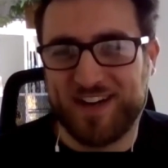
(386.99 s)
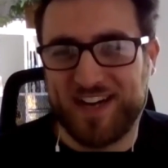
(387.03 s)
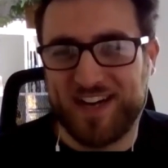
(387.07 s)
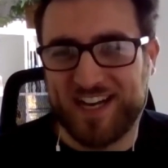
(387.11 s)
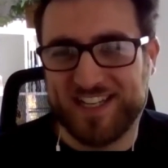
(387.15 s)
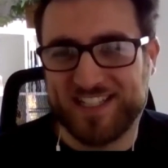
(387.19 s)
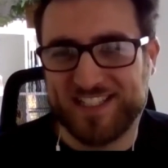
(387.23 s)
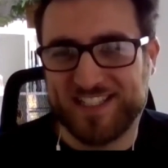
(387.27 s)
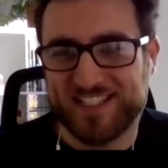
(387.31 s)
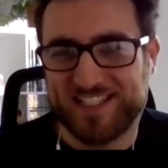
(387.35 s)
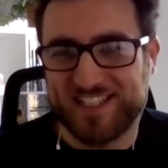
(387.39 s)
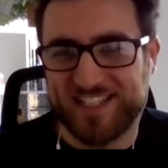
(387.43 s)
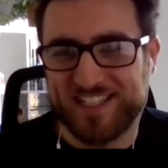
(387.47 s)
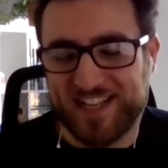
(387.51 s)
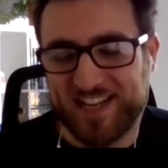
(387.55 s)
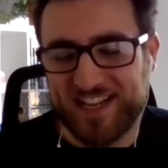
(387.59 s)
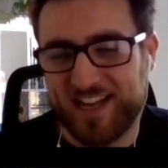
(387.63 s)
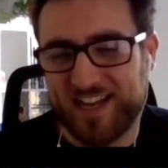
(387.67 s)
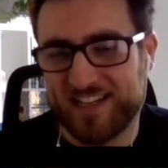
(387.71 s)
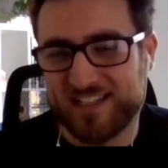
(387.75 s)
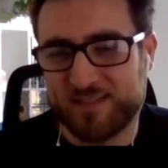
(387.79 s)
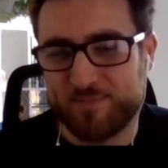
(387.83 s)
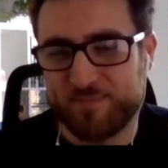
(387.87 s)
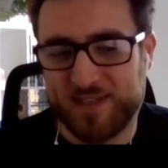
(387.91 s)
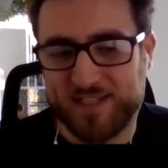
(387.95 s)
And there
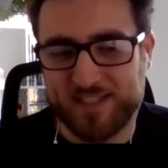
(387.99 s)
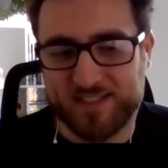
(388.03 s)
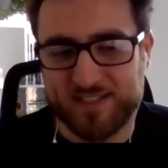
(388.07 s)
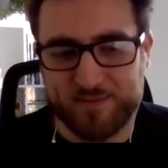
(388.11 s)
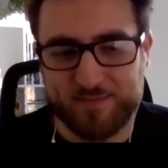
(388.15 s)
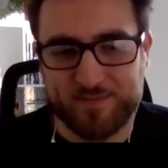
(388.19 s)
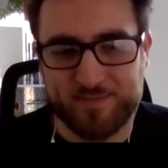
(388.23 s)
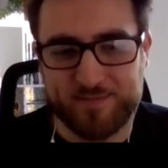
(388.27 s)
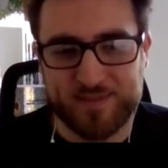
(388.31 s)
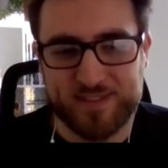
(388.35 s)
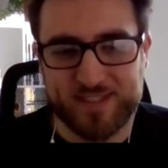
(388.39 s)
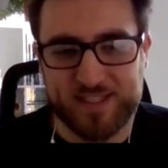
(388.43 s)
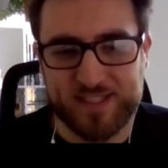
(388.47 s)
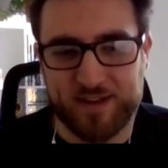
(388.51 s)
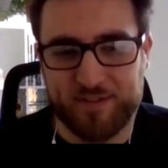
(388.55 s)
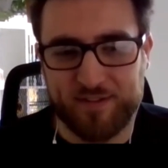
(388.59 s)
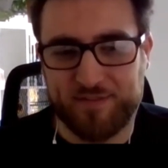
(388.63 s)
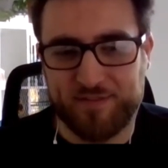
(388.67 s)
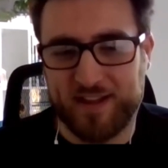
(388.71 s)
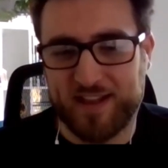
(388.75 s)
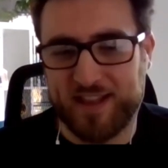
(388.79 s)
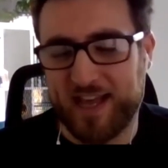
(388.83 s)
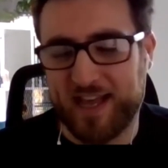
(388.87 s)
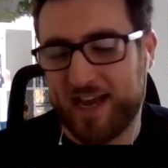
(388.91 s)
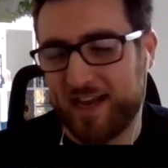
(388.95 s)
has been some stuff
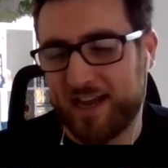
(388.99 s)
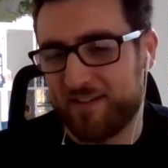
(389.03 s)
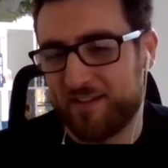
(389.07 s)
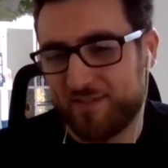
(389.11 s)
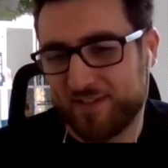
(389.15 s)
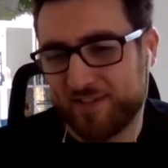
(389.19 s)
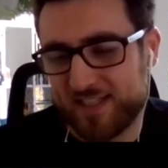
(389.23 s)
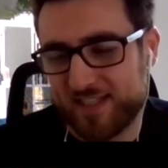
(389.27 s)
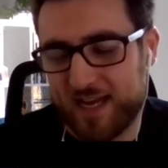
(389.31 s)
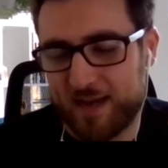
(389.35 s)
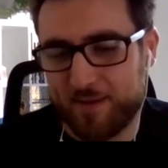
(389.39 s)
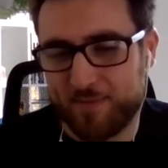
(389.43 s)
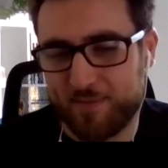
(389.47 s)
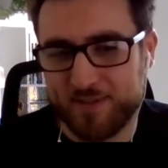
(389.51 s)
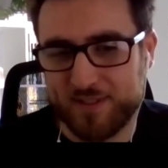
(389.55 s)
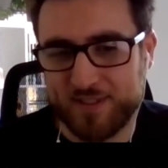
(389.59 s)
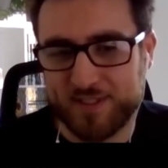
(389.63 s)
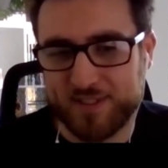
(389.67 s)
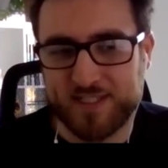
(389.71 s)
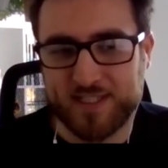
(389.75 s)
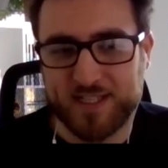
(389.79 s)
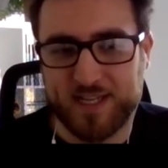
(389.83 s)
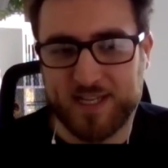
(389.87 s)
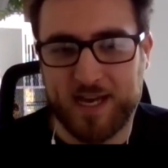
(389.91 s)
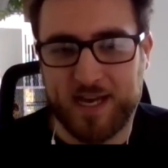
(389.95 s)
like that that's
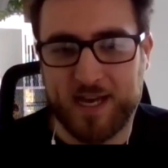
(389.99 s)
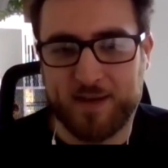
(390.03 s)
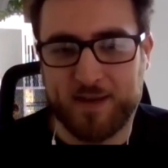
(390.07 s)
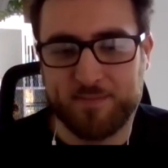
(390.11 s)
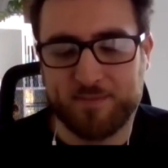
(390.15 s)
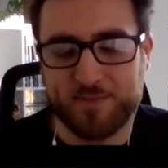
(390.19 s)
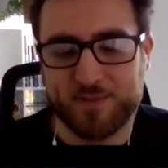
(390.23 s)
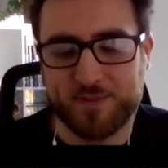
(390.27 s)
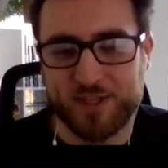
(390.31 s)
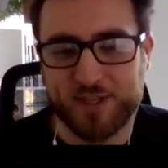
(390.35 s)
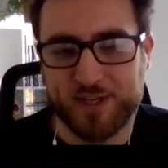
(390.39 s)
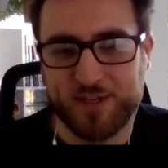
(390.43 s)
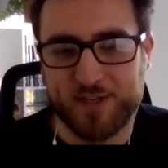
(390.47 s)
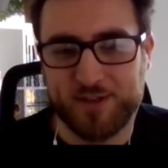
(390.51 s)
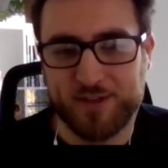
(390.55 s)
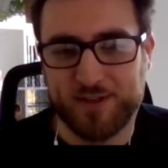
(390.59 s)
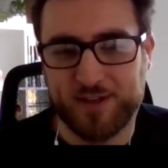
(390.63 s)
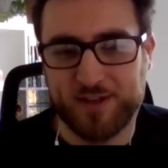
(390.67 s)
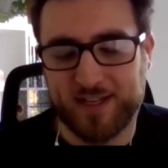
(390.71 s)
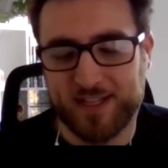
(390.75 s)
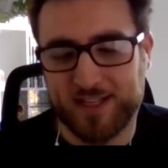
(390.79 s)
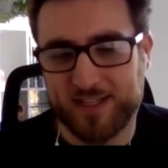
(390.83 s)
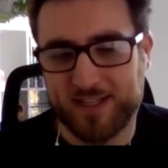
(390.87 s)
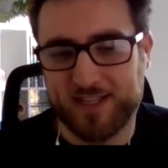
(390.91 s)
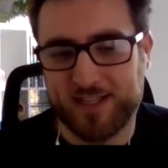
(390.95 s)
happened. So
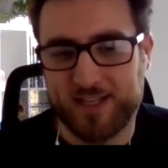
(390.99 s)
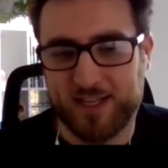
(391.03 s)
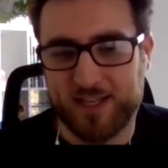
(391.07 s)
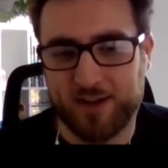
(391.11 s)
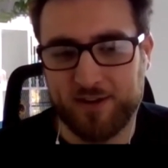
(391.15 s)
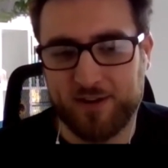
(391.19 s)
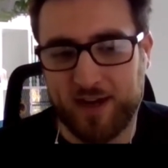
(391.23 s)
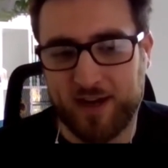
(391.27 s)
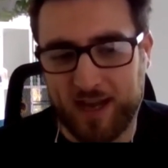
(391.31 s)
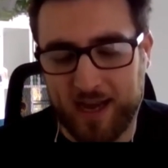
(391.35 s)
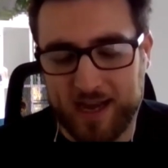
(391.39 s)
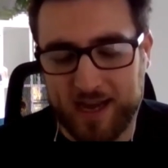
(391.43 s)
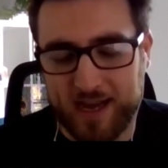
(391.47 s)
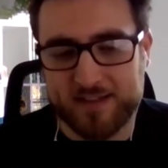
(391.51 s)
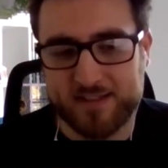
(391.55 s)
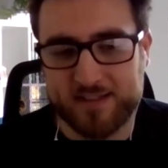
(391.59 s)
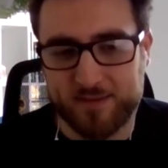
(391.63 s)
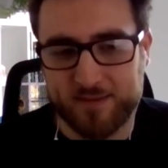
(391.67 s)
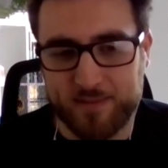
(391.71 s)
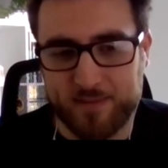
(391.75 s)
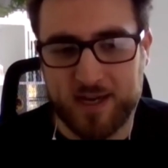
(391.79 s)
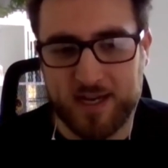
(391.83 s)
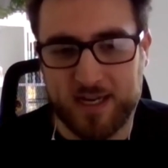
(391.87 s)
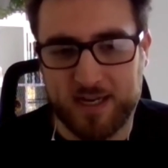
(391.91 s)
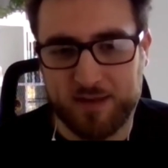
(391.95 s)
I had
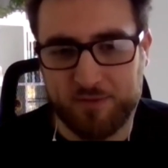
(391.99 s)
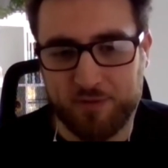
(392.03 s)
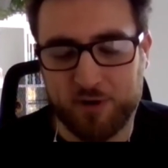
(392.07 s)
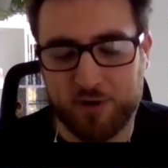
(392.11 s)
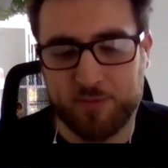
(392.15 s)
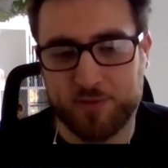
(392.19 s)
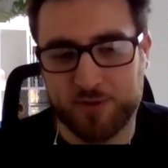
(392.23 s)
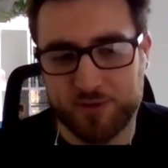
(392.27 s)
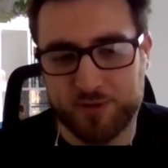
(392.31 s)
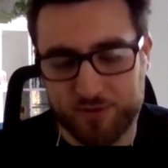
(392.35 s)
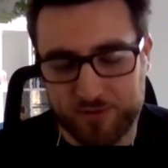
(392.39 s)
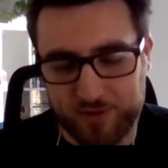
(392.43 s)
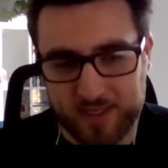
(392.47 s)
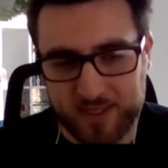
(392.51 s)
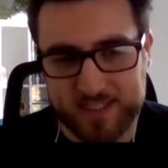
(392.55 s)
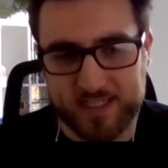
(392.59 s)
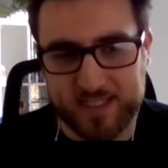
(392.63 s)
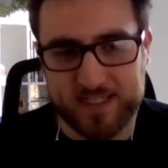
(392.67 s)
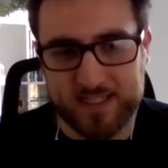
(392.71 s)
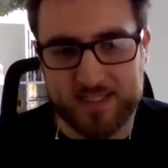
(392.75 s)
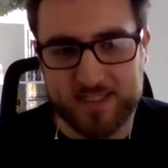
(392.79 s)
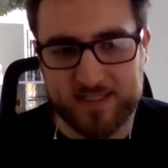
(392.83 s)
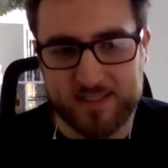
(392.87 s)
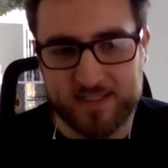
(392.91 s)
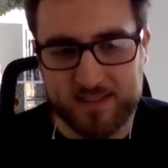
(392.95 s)
some early role model. I
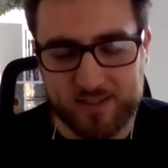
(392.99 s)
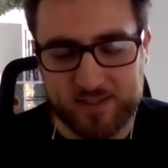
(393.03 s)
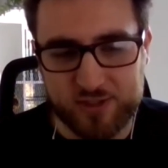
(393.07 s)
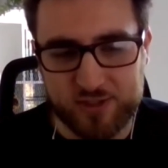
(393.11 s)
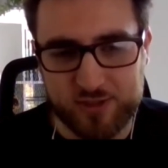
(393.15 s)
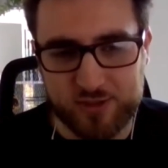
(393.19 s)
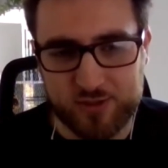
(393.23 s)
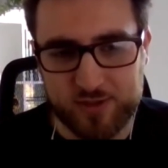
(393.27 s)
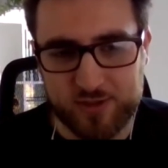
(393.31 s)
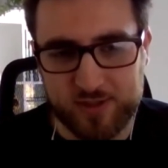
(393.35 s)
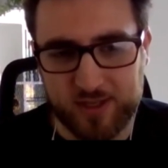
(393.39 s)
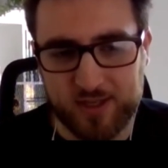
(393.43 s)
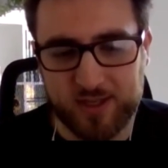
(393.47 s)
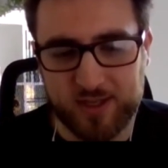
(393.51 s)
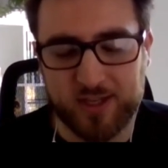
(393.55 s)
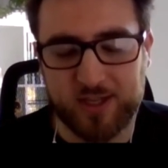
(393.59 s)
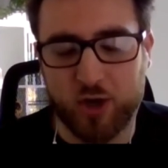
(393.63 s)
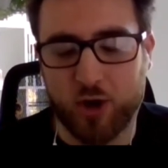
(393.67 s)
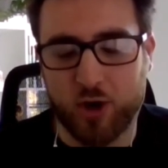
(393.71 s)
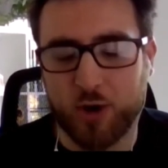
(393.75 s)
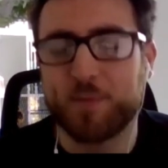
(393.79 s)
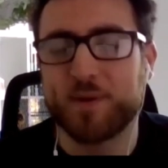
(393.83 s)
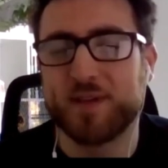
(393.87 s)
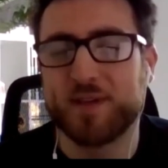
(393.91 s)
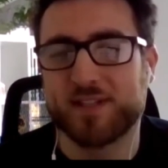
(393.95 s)
did
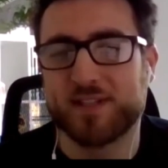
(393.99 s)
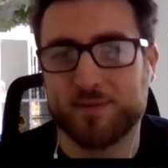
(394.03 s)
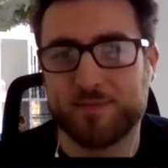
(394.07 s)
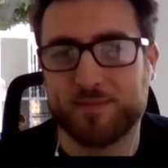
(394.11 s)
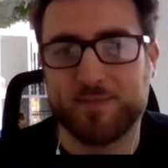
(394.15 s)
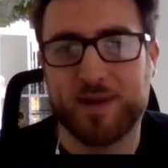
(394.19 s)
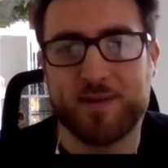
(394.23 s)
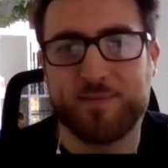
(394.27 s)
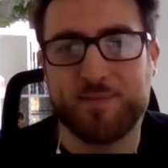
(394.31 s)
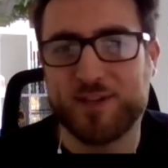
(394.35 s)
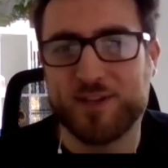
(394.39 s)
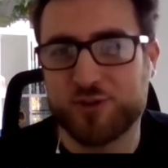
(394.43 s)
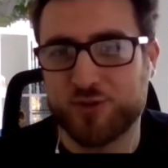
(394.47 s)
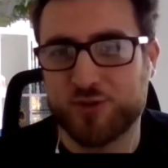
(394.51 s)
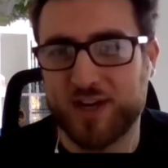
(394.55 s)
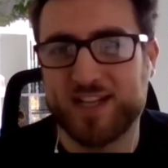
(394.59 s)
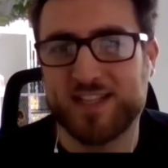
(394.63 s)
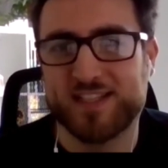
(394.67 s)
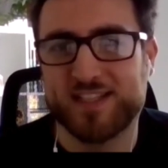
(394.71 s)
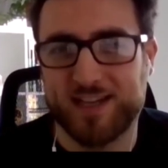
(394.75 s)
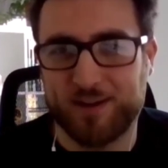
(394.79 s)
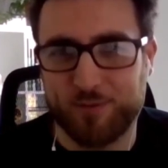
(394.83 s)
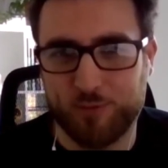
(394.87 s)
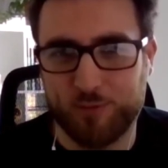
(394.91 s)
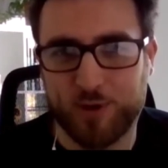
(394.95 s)
copy some maybe
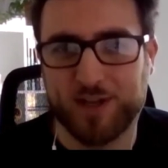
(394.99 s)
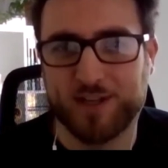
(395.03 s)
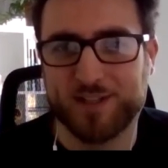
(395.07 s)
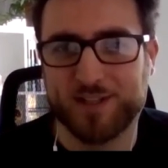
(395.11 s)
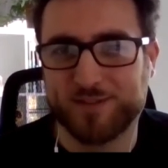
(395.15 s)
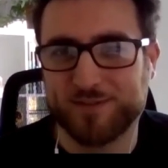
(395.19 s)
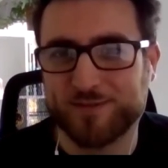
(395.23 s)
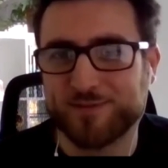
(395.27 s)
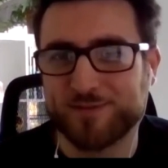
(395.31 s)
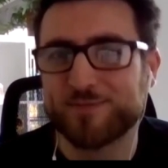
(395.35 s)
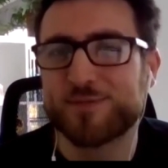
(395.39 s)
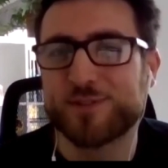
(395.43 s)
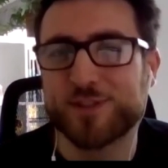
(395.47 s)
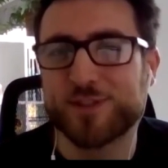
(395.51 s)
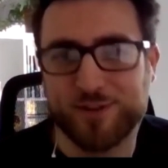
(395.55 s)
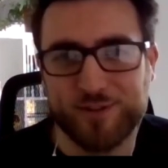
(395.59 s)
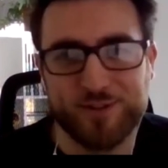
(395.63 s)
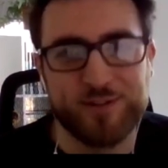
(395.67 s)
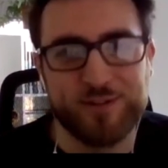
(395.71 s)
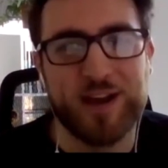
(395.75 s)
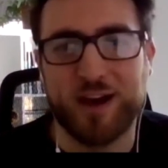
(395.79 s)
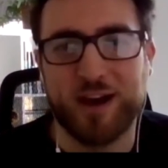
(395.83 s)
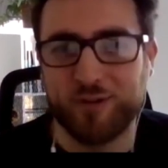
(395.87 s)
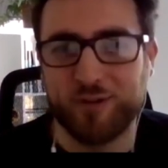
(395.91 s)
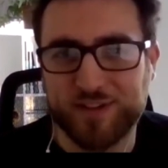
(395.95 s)
traits that weren't so
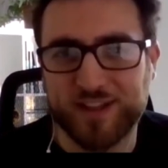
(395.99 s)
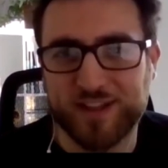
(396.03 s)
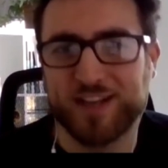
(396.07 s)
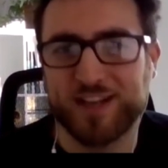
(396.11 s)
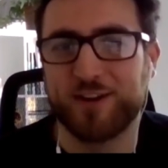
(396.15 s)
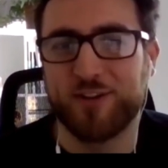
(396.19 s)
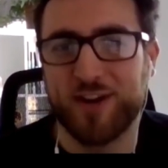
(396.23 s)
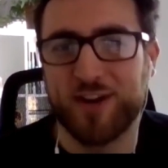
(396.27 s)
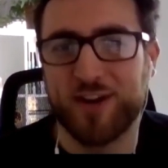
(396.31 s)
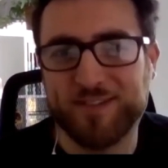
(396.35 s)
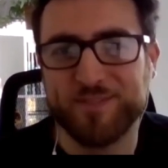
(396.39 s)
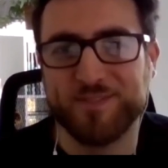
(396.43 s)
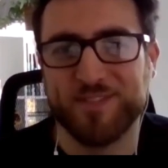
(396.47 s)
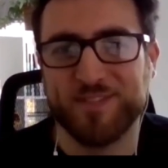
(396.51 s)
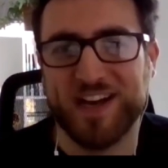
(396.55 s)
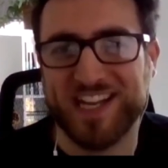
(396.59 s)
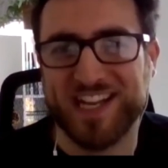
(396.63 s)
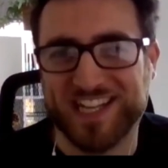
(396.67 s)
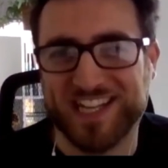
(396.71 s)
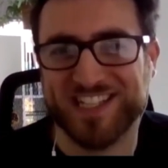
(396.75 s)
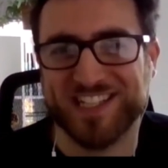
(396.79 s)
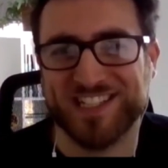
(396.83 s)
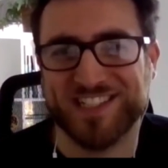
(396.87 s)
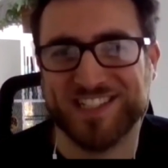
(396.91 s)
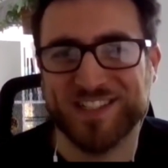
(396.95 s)
healthy and great,
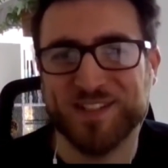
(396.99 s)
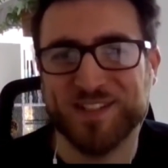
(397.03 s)
but